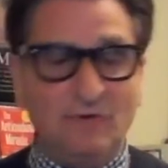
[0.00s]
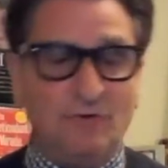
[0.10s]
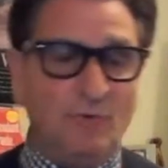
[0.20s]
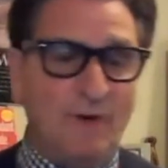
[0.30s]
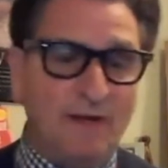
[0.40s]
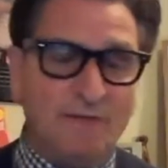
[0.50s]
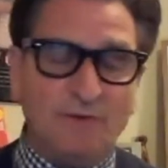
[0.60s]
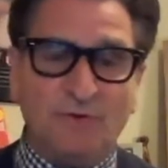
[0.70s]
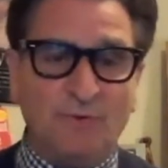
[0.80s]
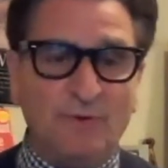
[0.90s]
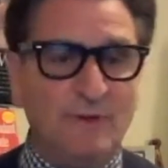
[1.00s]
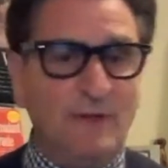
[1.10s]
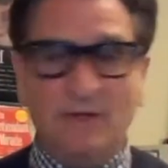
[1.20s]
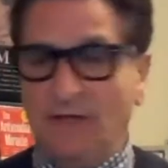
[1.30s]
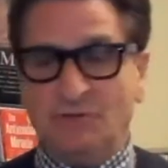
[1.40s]
do anything to it.
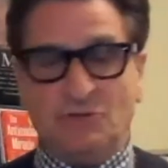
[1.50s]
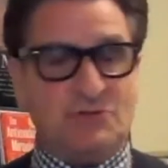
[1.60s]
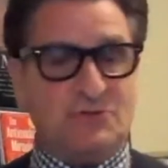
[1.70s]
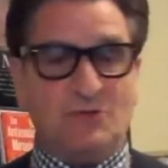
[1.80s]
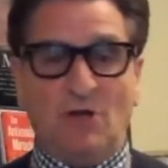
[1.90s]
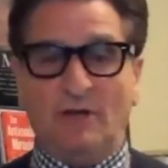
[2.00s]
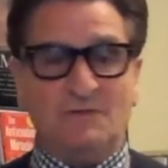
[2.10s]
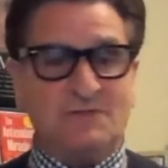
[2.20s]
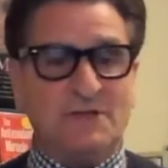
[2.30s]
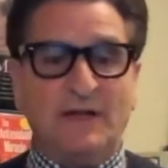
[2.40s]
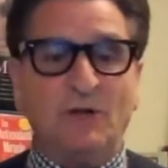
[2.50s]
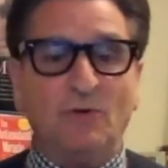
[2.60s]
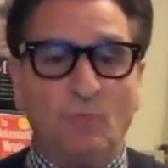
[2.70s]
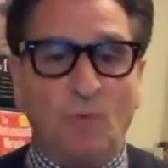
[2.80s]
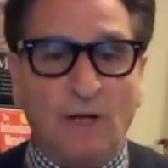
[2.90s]
I just, all of a sudden, I
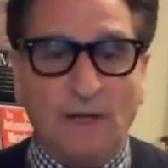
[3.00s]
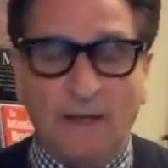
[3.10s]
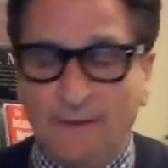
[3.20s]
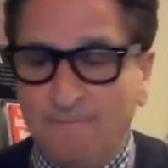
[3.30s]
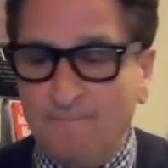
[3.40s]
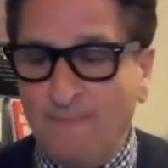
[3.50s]
couldn't walk on it.